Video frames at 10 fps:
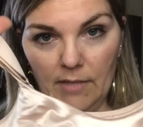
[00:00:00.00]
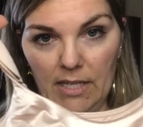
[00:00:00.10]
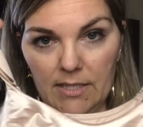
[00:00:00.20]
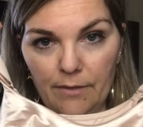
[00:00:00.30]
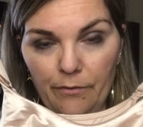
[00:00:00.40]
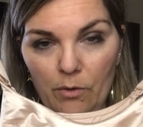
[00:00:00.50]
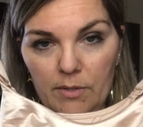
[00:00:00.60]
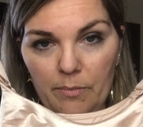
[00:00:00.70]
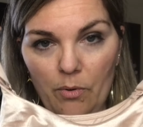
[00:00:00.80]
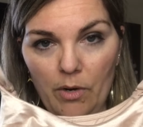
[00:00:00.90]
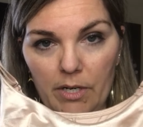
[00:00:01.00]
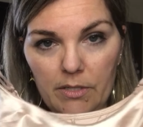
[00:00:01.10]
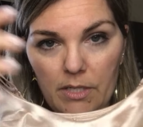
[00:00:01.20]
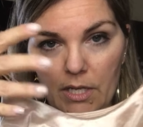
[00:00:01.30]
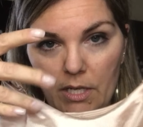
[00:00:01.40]
That's the full
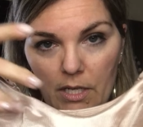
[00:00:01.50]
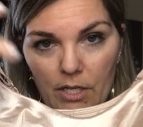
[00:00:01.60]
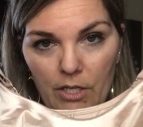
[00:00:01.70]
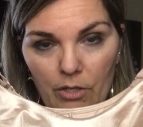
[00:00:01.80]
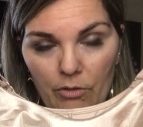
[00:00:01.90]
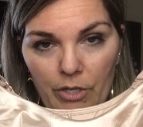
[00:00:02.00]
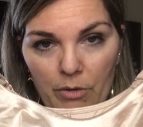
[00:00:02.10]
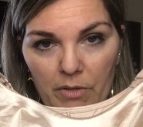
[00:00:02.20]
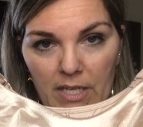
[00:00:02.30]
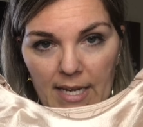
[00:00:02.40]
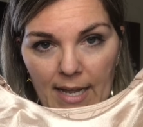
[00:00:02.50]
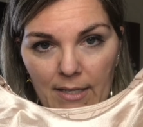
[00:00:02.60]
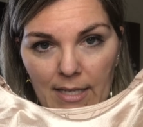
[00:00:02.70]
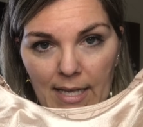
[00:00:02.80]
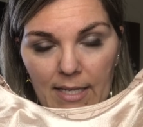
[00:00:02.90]
support. You'll note the
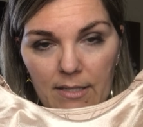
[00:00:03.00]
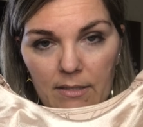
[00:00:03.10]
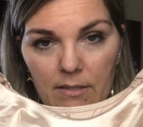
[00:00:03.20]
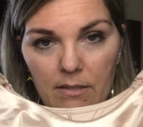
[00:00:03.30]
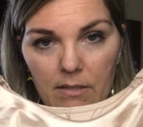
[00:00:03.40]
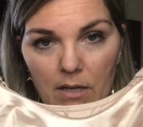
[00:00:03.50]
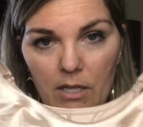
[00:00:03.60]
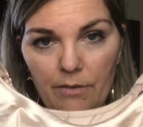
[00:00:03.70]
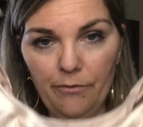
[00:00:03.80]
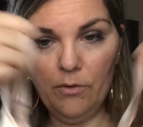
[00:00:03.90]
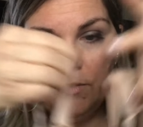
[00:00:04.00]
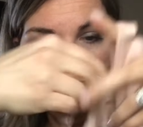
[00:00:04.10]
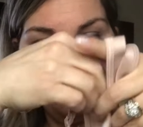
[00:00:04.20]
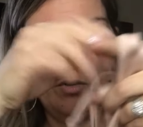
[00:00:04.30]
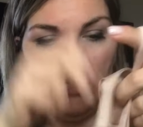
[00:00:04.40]
neckline on the full
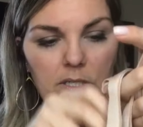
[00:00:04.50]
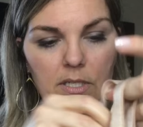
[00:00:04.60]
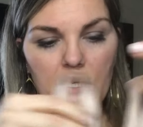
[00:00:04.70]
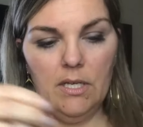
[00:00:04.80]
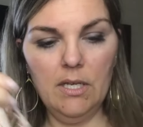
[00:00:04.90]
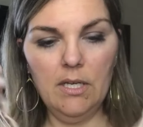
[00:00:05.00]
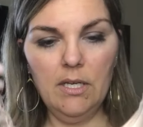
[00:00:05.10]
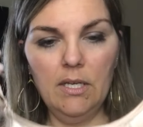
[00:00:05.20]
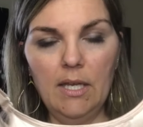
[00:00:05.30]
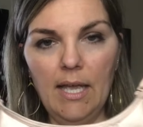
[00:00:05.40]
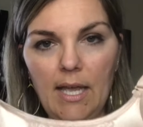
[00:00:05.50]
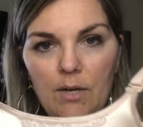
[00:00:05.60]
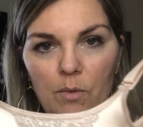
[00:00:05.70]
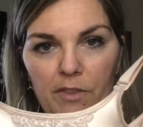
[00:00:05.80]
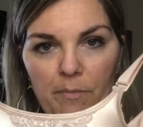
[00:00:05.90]
support
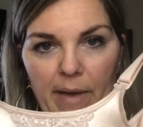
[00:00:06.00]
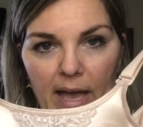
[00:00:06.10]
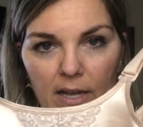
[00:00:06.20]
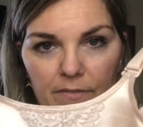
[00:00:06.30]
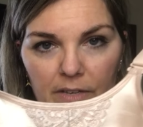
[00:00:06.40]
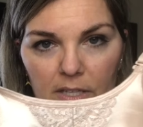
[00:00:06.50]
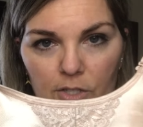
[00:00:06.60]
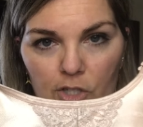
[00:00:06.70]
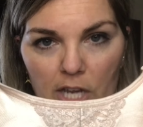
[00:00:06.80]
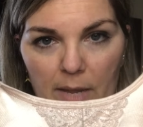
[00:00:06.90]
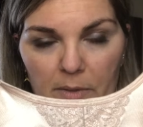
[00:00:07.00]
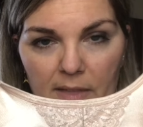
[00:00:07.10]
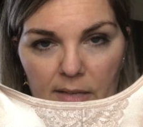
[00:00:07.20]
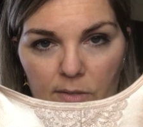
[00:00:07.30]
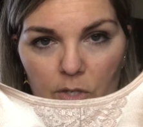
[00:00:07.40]
and with the back of it, the shape and
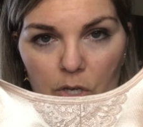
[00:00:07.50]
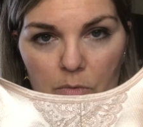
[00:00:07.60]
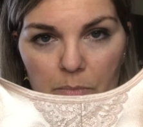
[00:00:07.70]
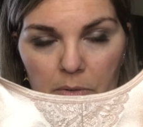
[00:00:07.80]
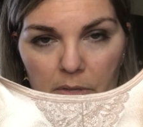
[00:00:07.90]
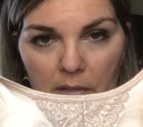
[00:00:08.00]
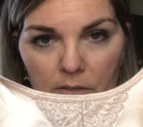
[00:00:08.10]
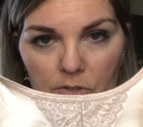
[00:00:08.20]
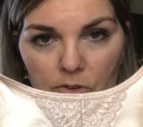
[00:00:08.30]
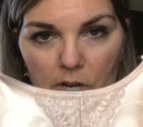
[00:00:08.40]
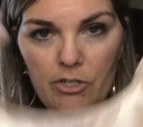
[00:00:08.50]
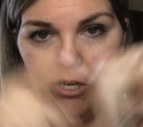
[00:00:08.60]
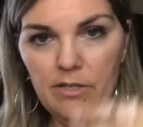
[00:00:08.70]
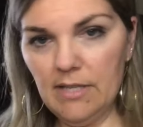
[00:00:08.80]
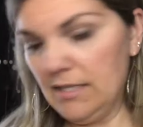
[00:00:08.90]
that scoop and that
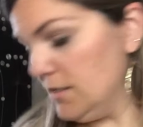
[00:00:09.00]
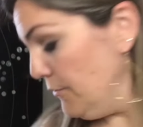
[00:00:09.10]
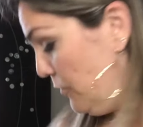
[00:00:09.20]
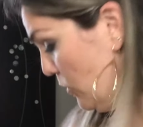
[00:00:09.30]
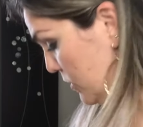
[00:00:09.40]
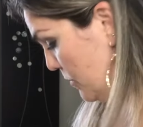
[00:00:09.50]
structure, that's the full